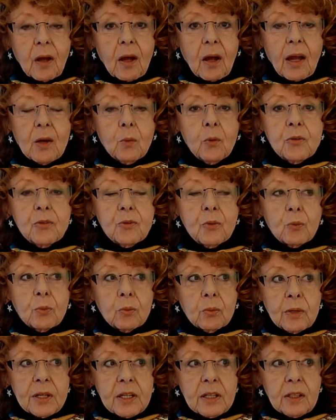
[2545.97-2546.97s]
I
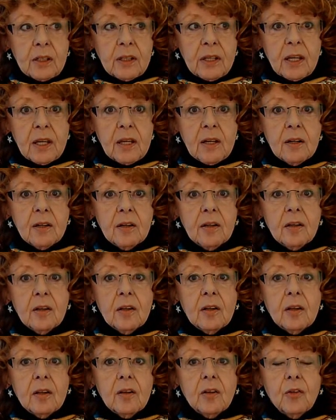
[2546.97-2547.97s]
was really
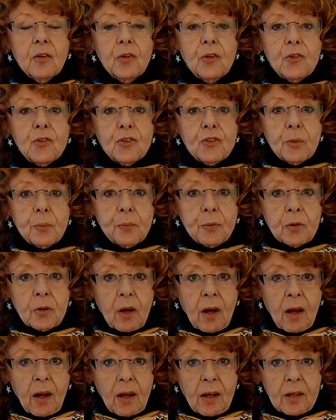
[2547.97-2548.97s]

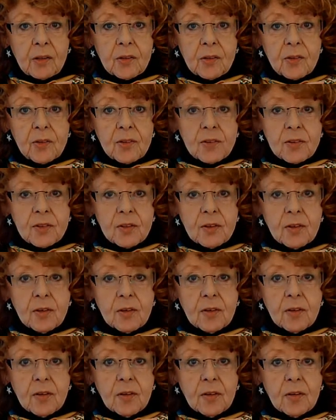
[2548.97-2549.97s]
surprised
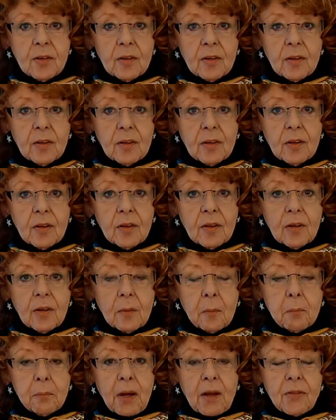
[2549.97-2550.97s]

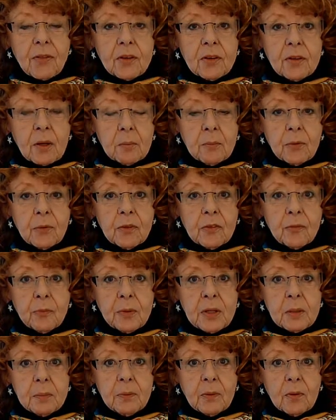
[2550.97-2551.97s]
by the number of
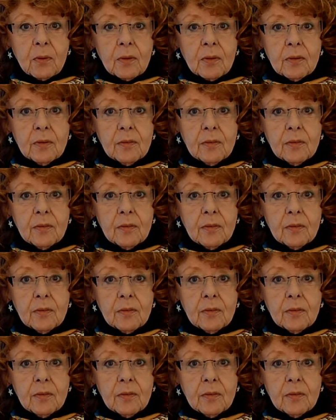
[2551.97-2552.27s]
people,